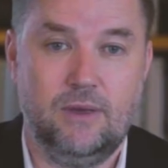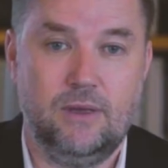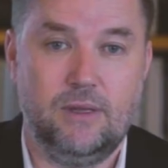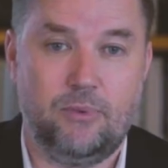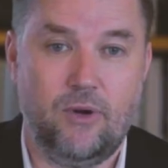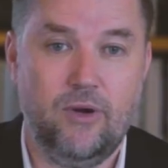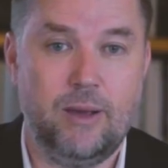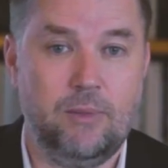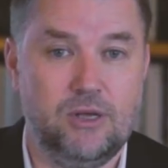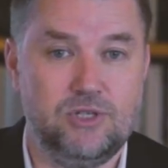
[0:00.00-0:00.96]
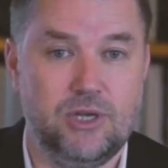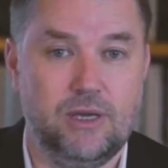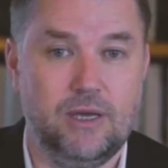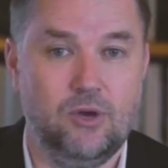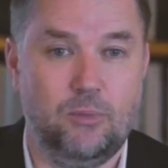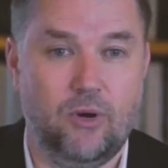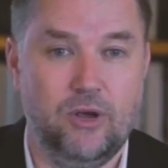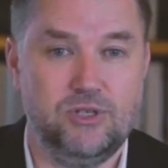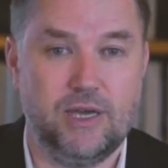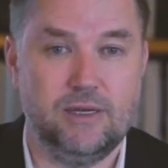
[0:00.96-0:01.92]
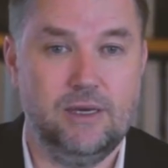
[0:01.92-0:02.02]
The program logic in your
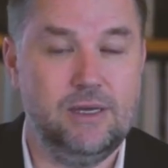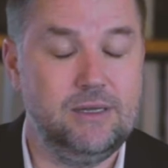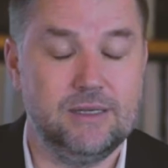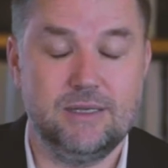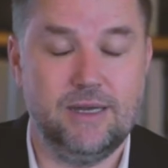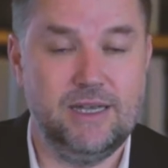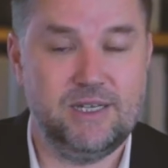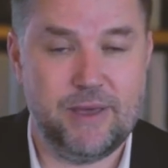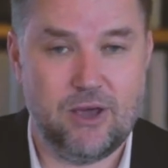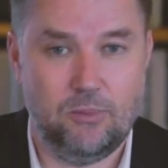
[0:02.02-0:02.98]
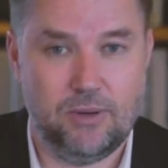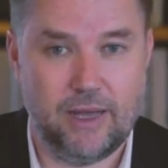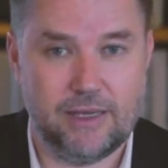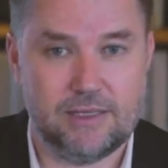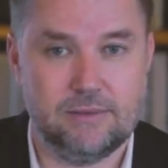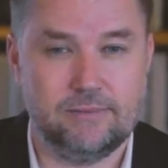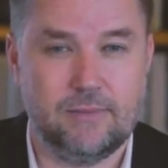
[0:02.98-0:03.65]
project doesn't need to be complex.